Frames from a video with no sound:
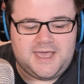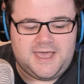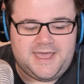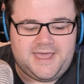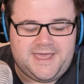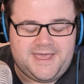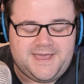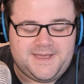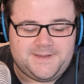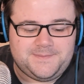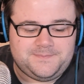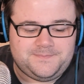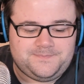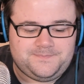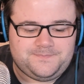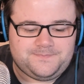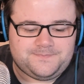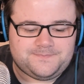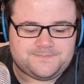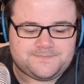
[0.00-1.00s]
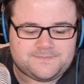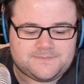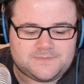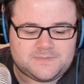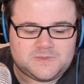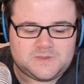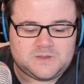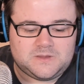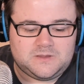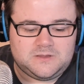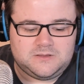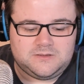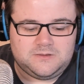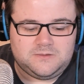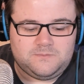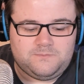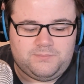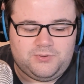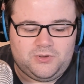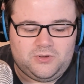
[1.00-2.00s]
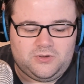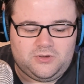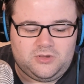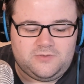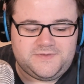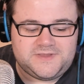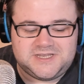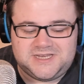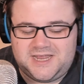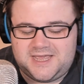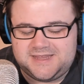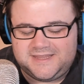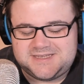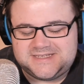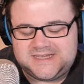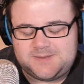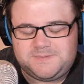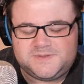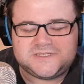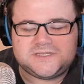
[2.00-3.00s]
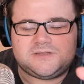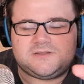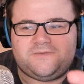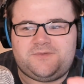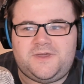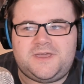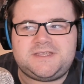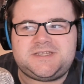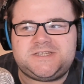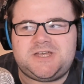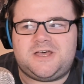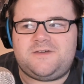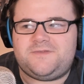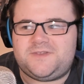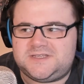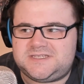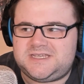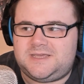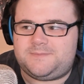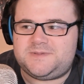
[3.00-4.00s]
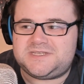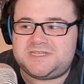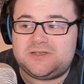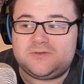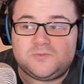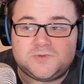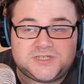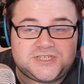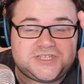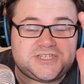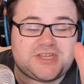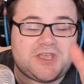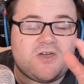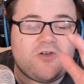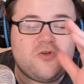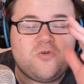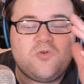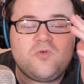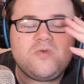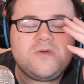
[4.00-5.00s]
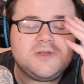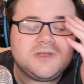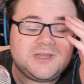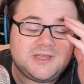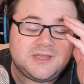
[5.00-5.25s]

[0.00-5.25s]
Um, but other than that, this episode, the first half of this episode was so